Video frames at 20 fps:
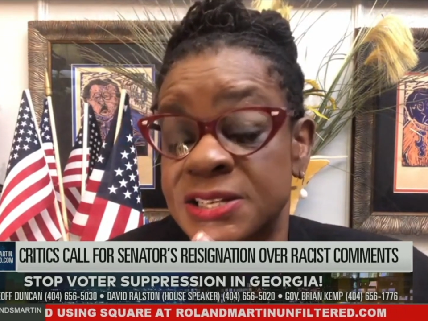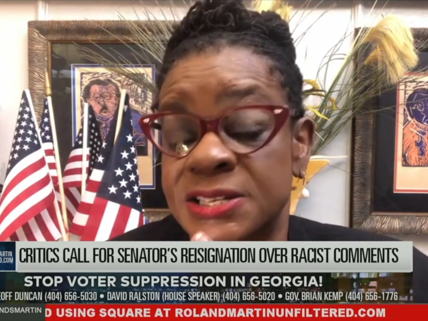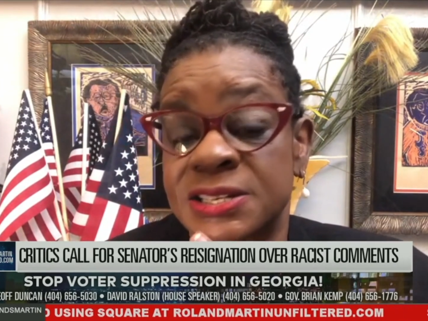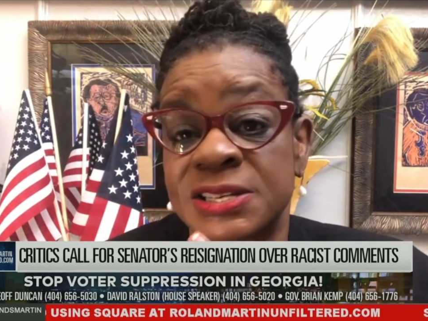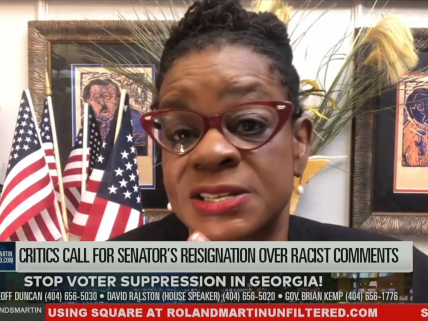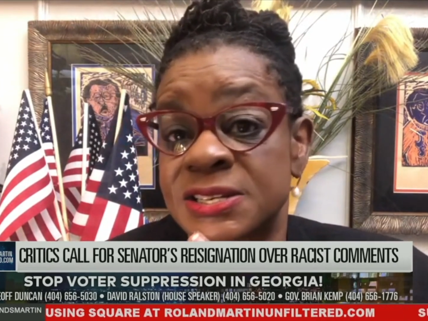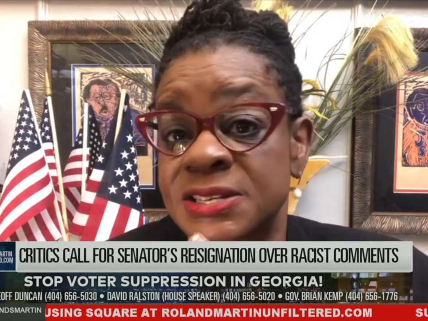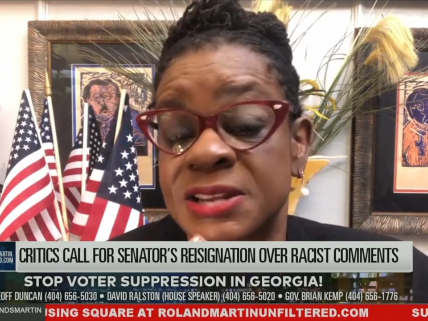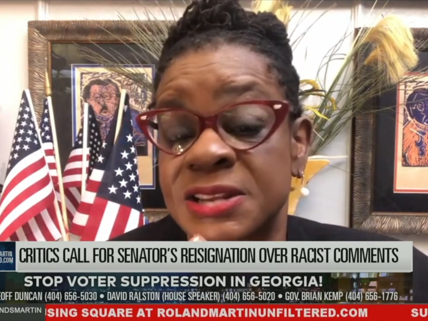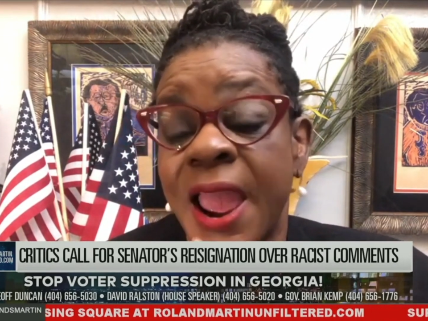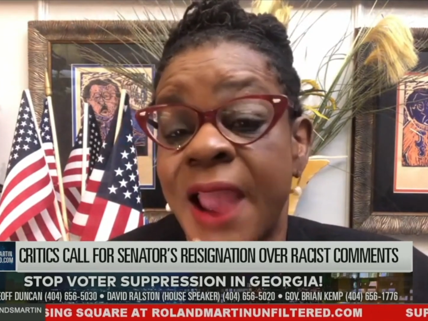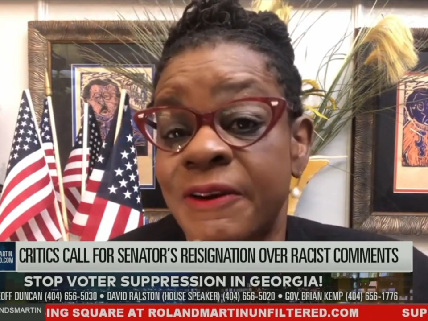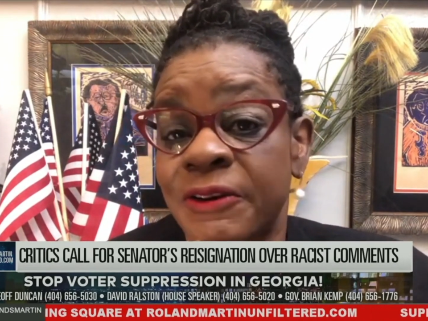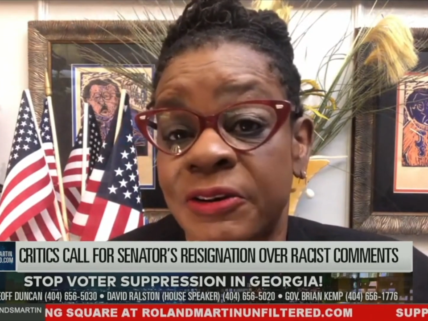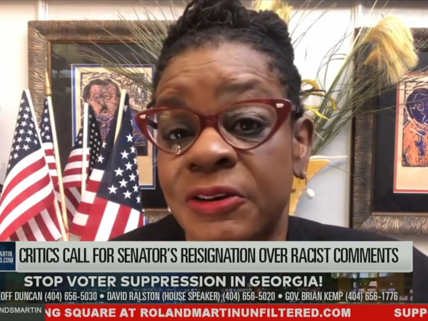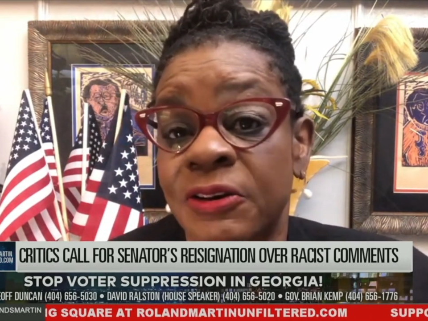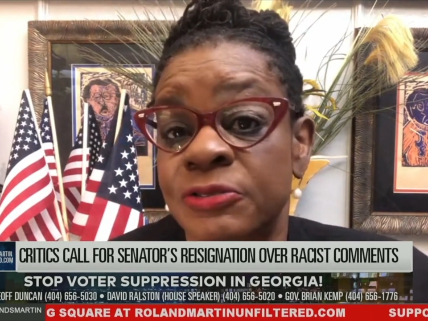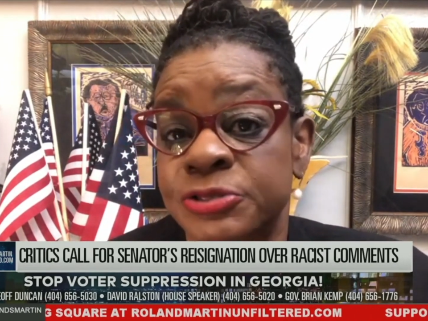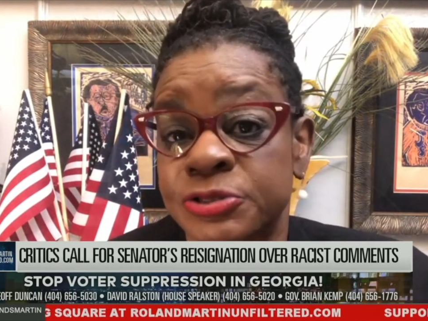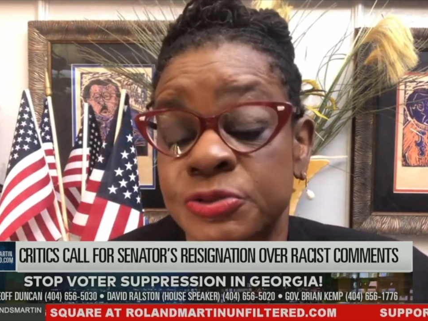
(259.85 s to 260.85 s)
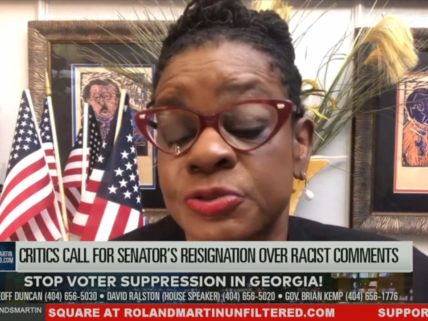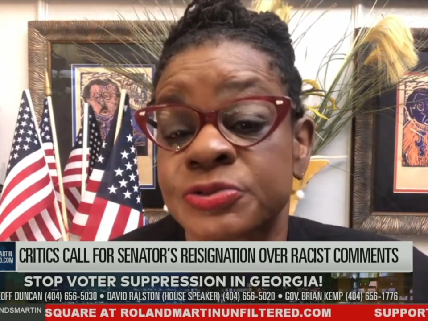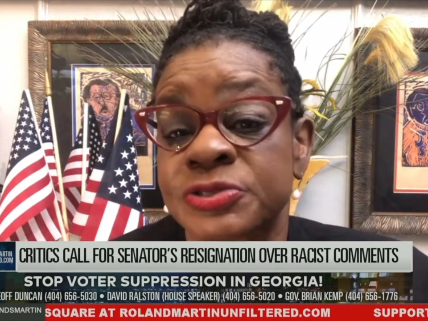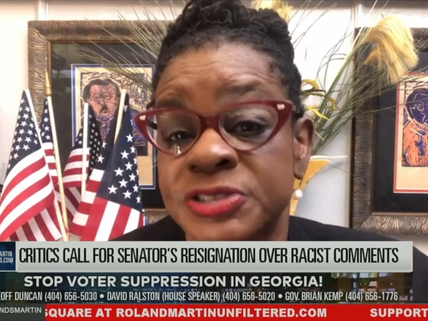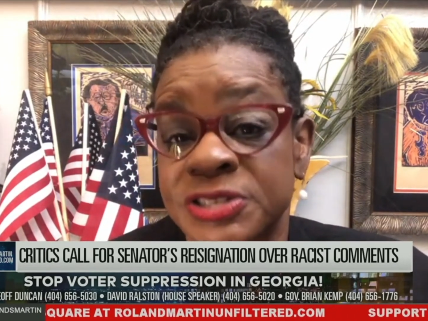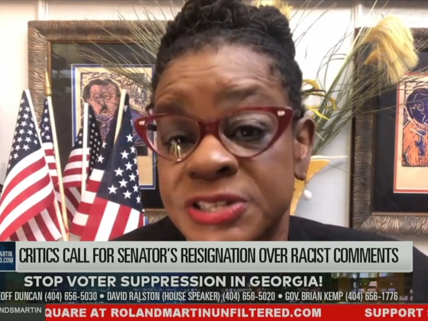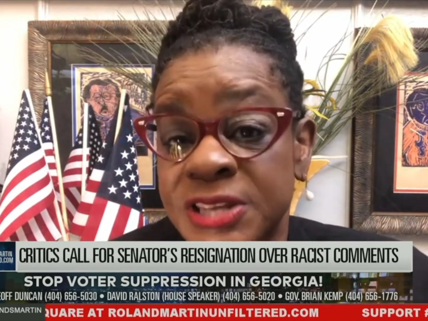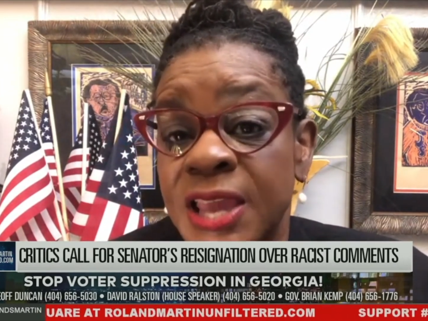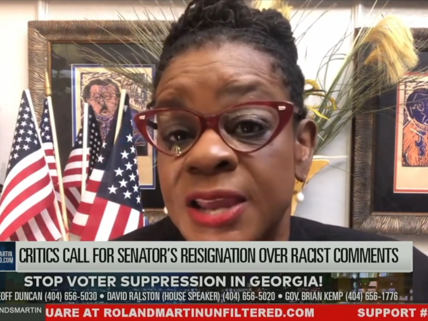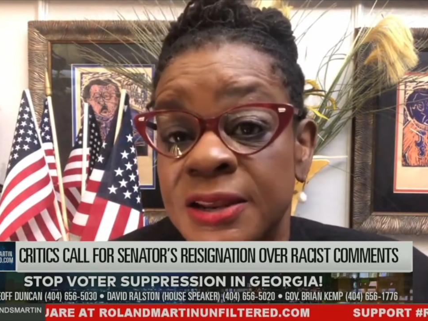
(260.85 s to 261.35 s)
this is an agricultural
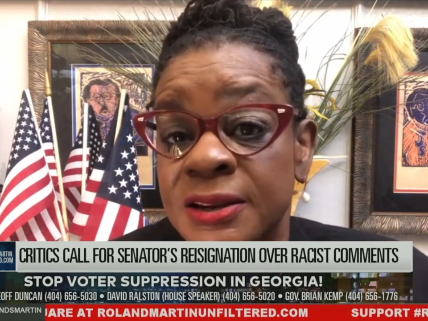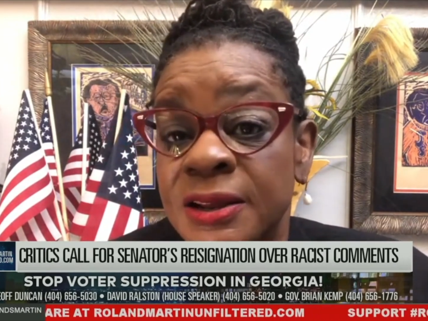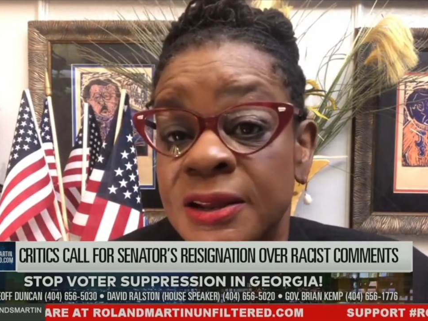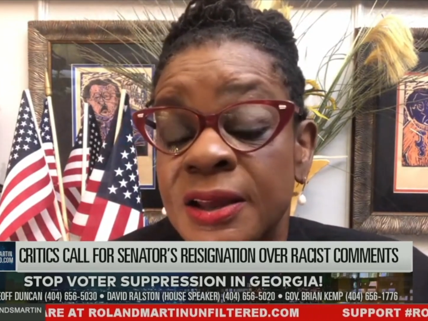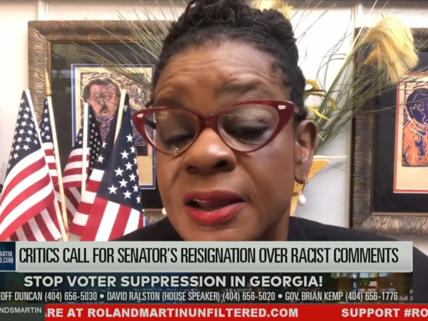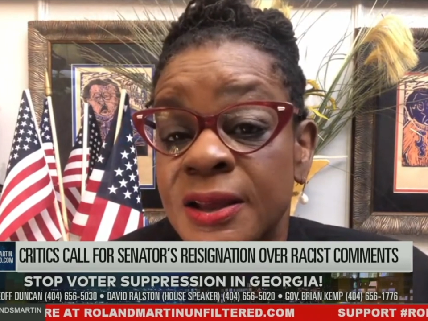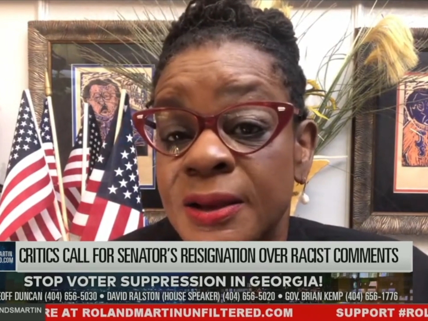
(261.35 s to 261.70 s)
state,